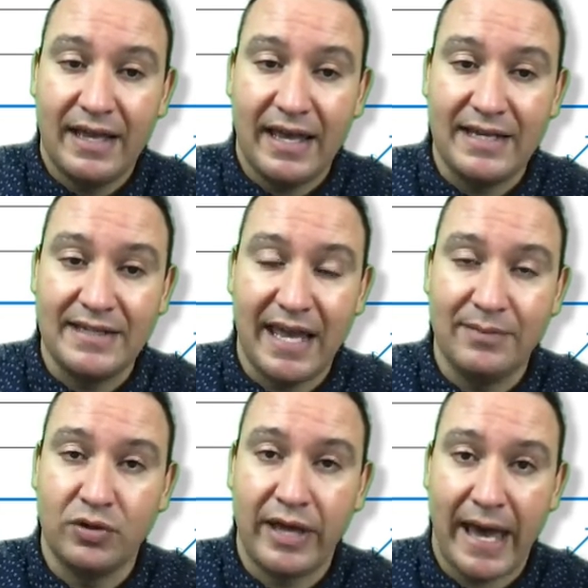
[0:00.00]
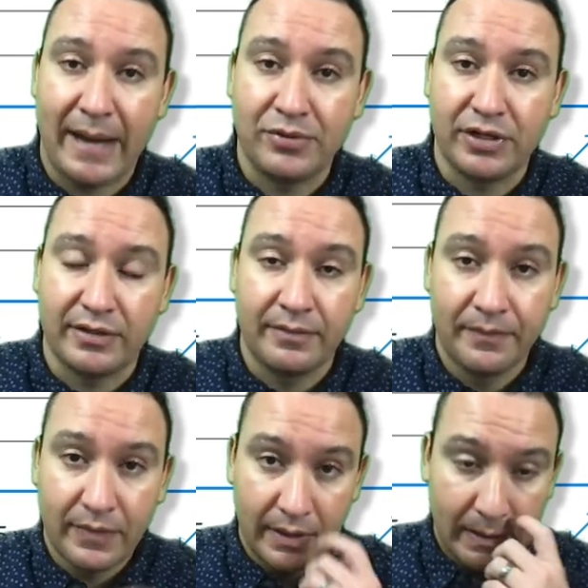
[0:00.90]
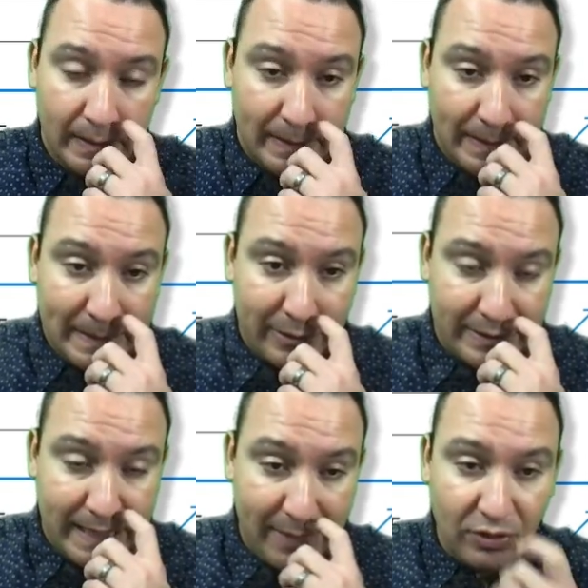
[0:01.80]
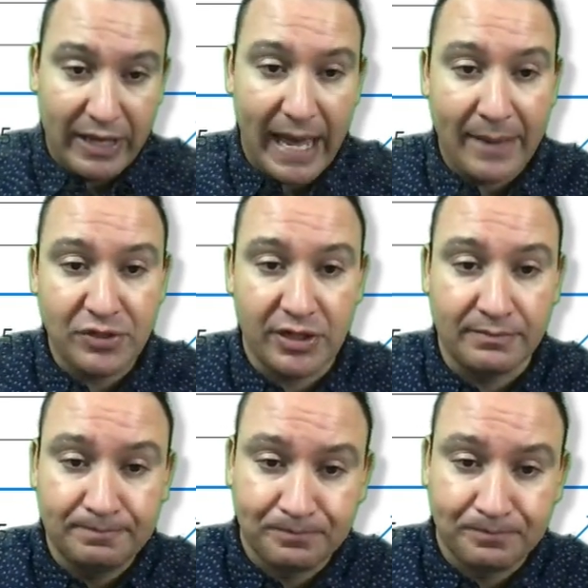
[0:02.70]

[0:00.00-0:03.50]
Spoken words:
a table caption. Now, a table caption